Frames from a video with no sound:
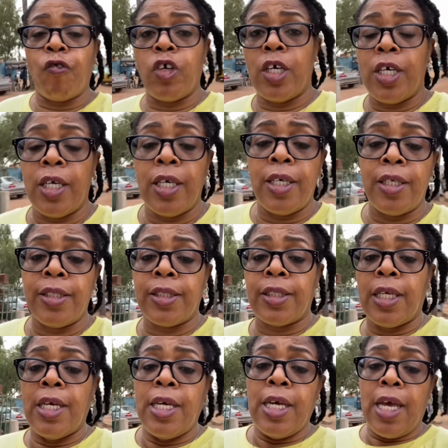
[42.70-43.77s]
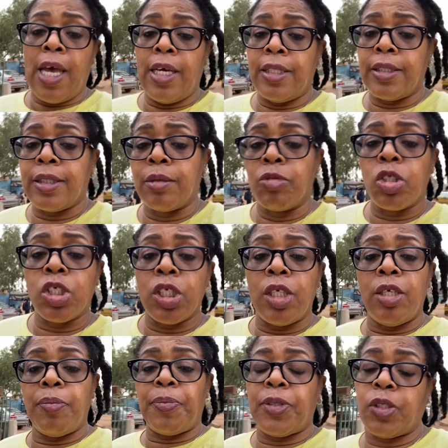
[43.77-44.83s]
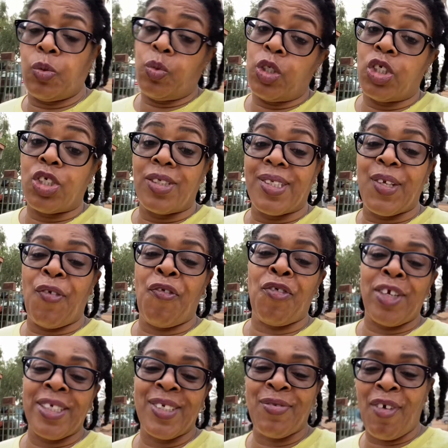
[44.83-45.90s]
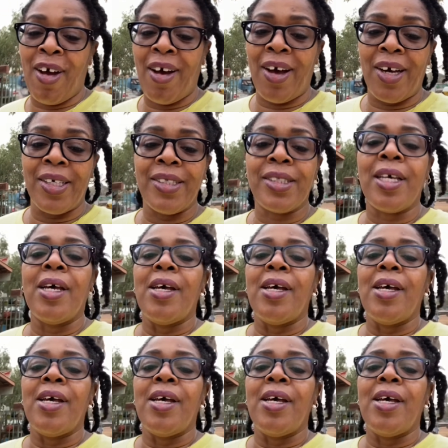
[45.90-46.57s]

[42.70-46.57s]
us and some chips which is french fries